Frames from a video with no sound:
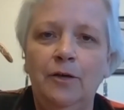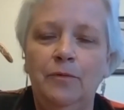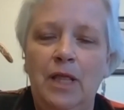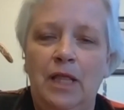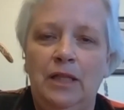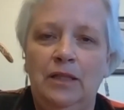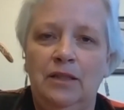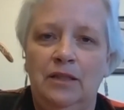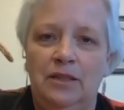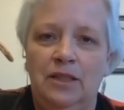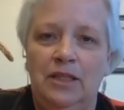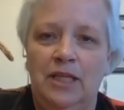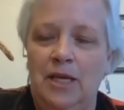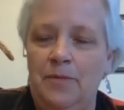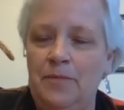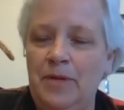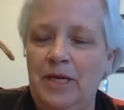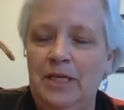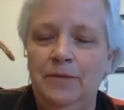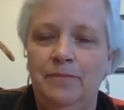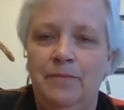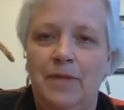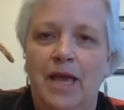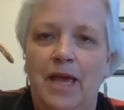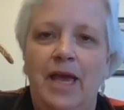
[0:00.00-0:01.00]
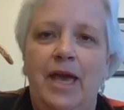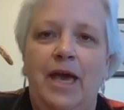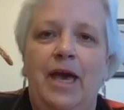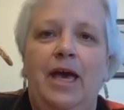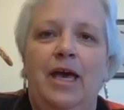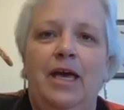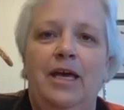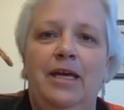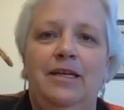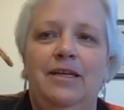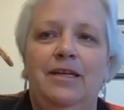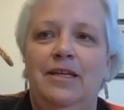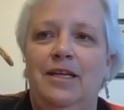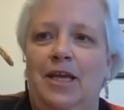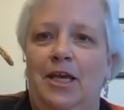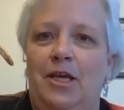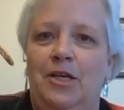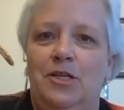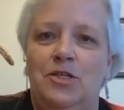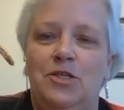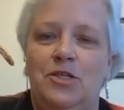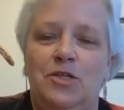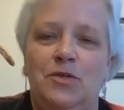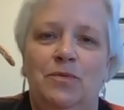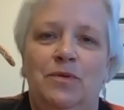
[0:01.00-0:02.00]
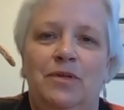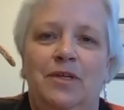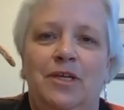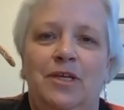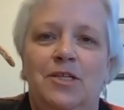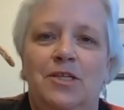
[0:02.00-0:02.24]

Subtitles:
Lehman and his